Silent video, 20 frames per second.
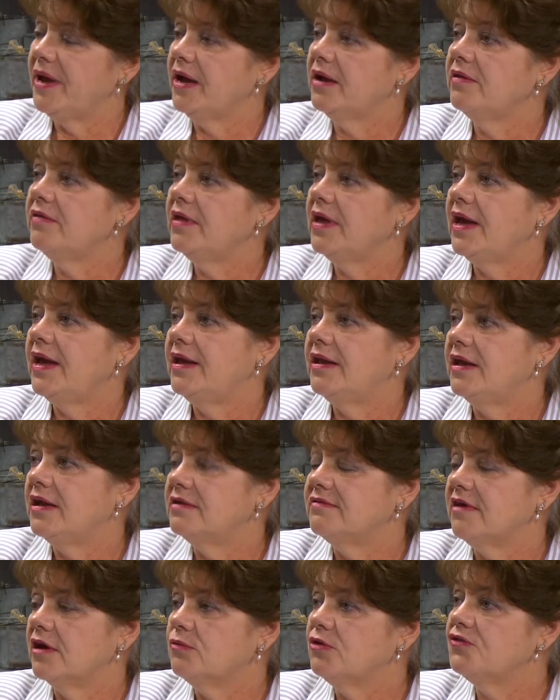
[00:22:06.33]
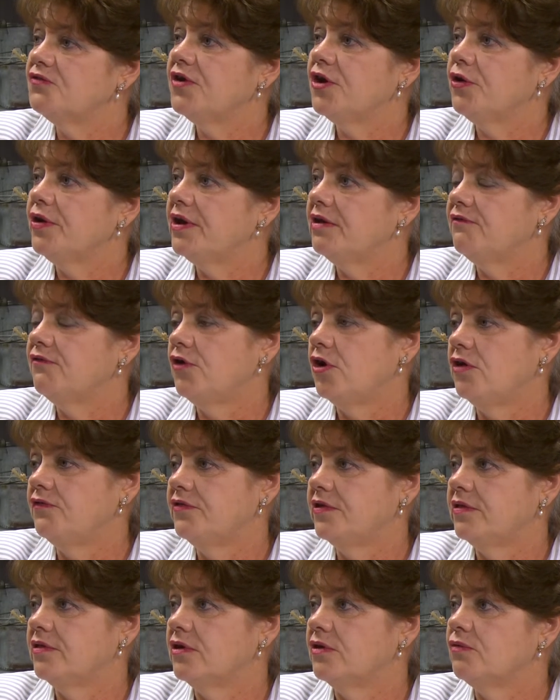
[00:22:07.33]
back in the 80s, I was very
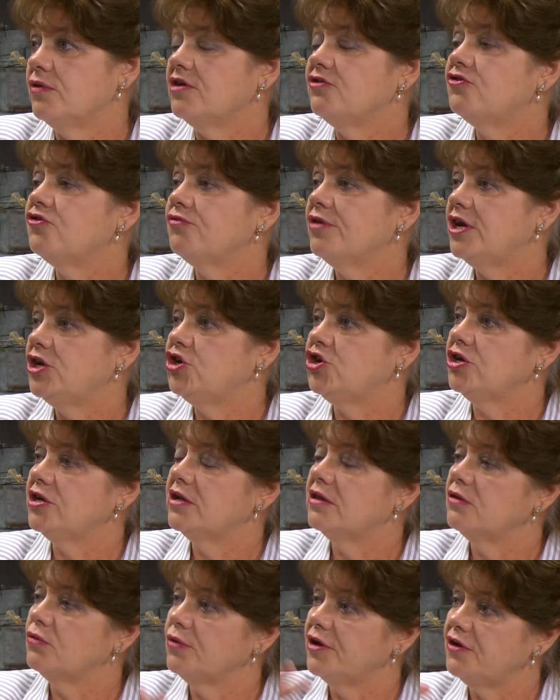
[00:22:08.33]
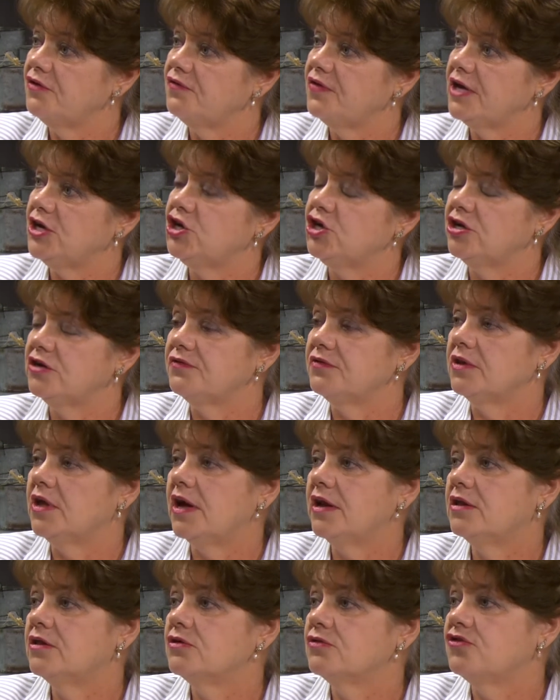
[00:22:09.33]
involved in the restoration and the renovation of a
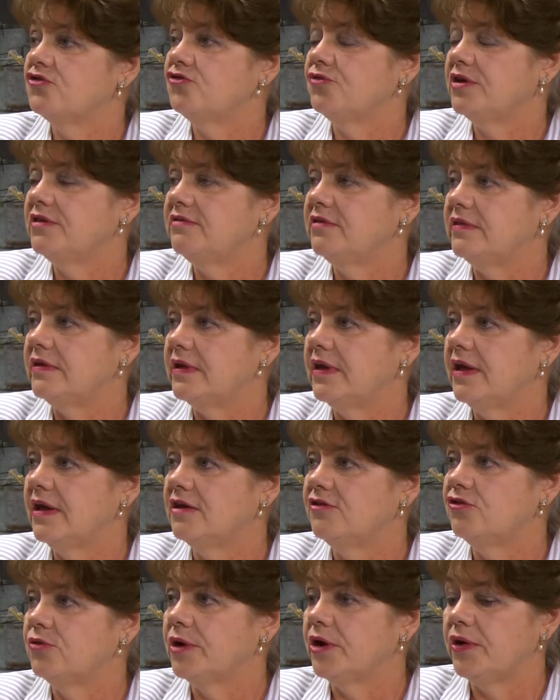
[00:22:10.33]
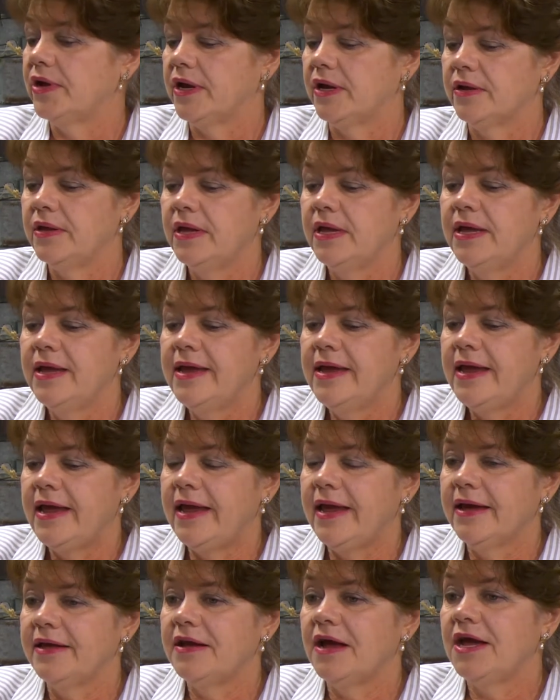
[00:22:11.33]
lot of those streets in the Encanto area.
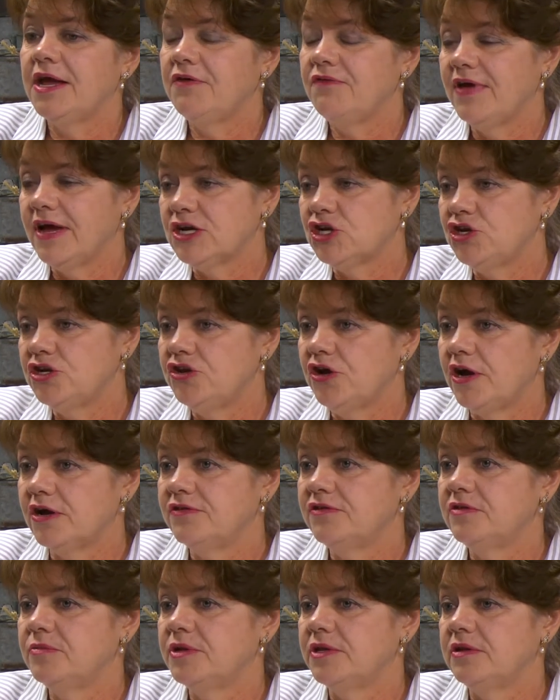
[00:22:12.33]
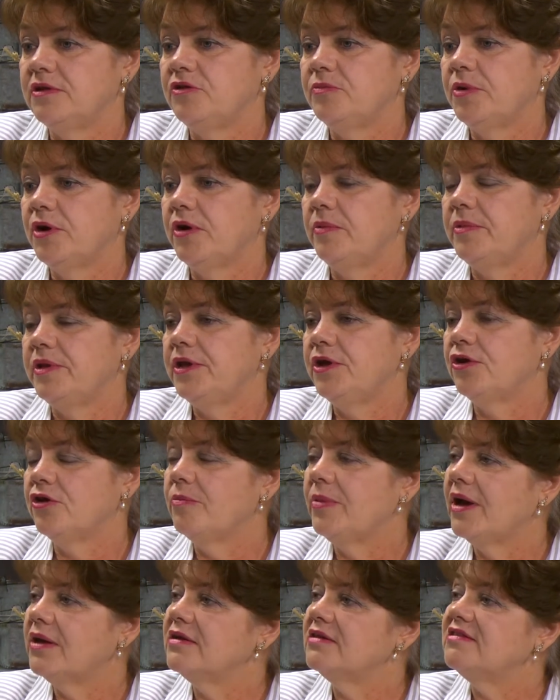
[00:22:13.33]
And I have actually talked to the building department here
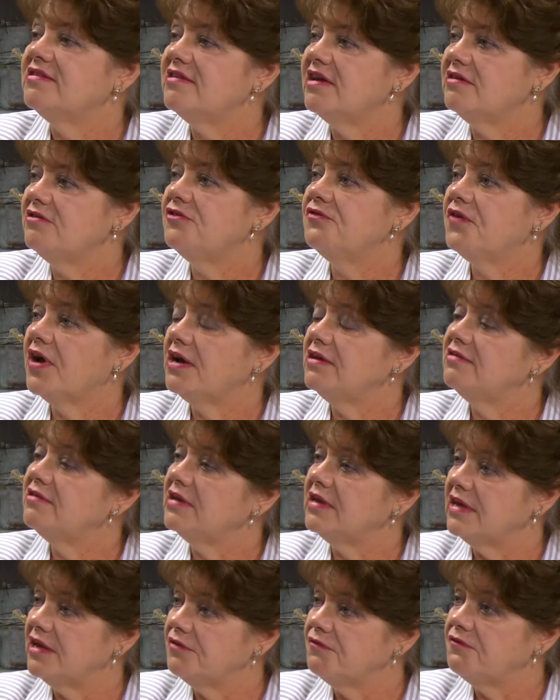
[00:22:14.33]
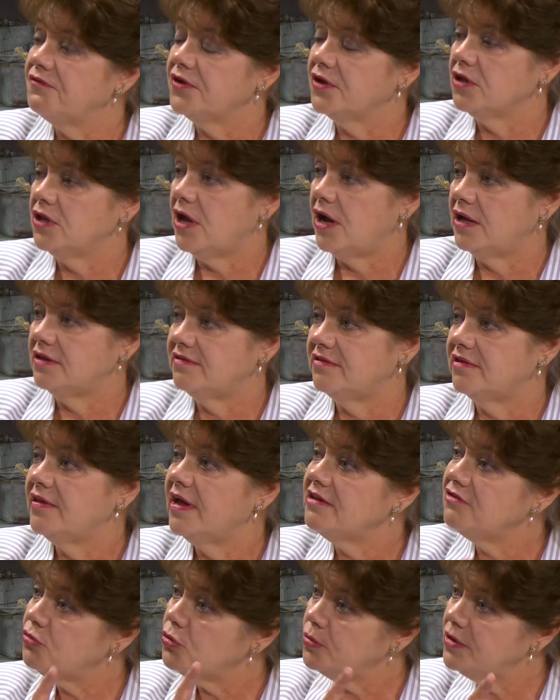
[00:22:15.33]
about incentivizing infill lots, and
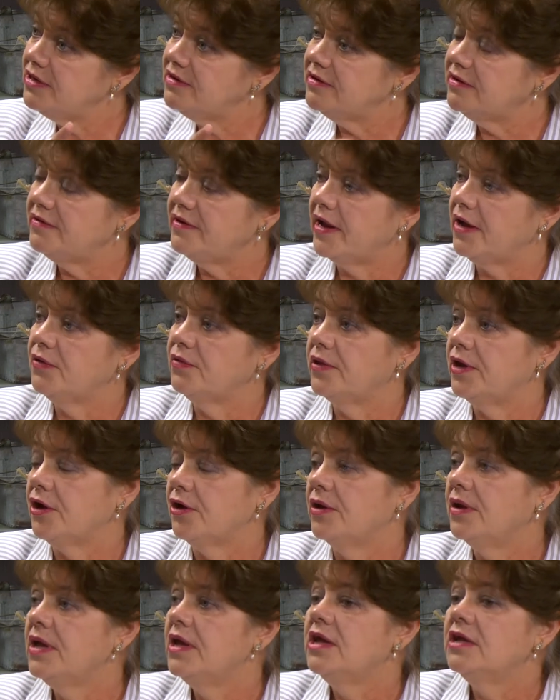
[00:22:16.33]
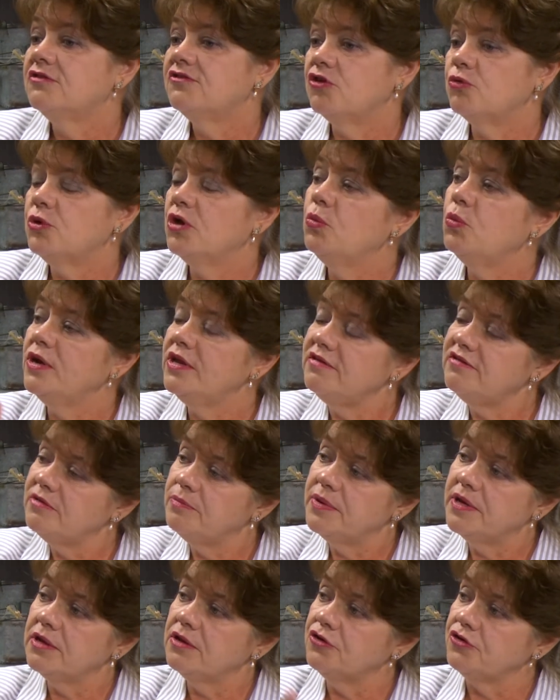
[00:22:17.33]
that's what we did down there. So we went to
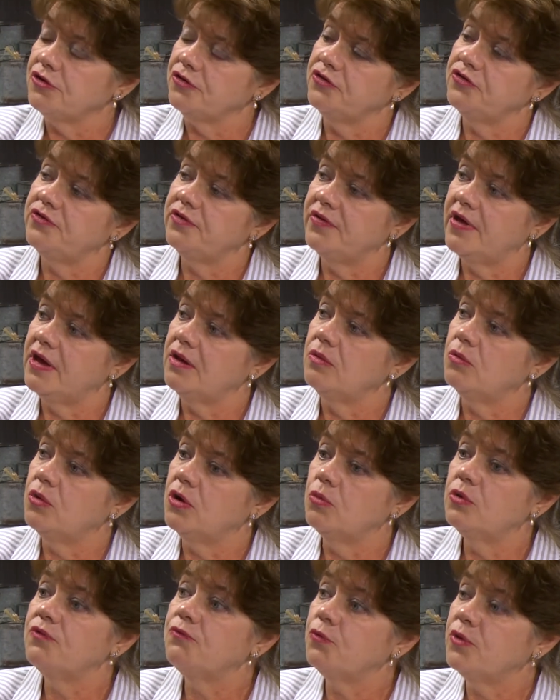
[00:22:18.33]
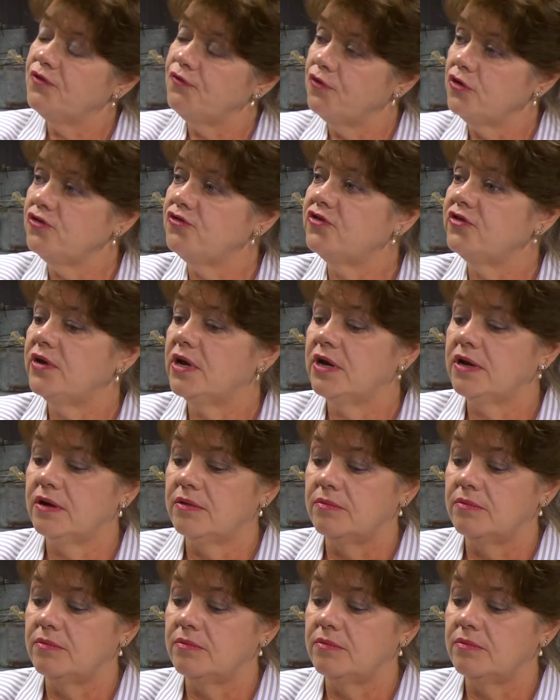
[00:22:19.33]
builders we first